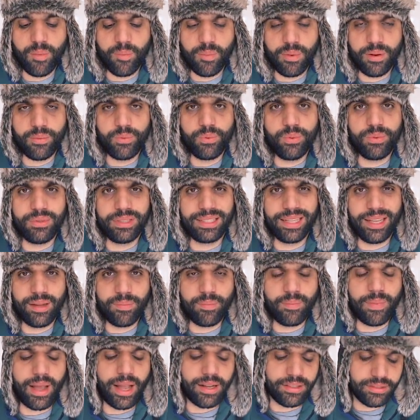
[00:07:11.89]
but we will
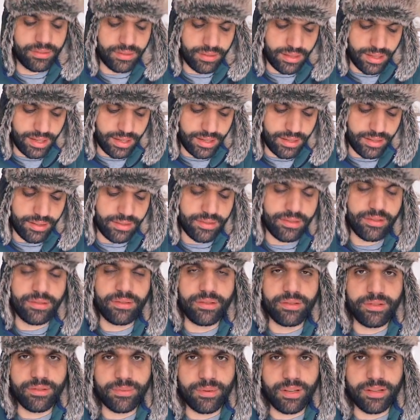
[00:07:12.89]
get back to that as
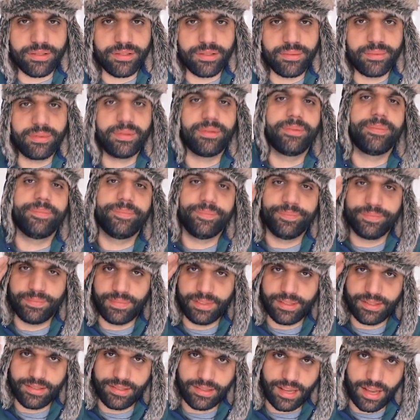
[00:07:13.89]
soon as possible.
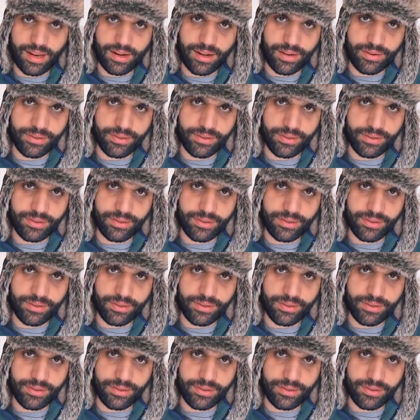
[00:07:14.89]
Sign